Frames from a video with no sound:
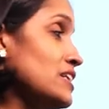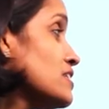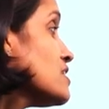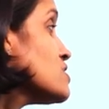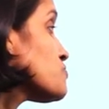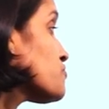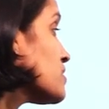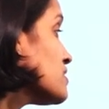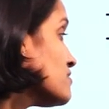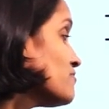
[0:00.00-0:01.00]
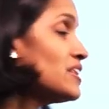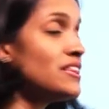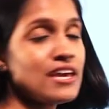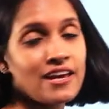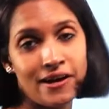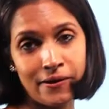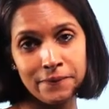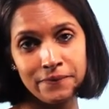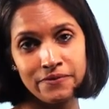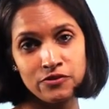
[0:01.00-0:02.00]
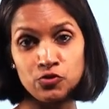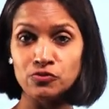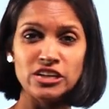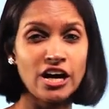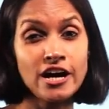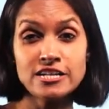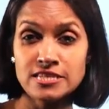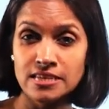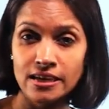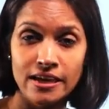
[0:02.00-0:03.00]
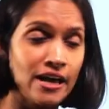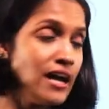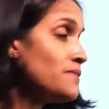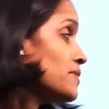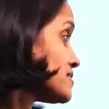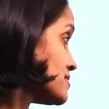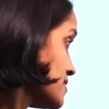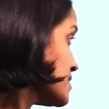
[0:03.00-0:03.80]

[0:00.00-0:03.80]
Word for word: it is filled with air. So we can't see air, but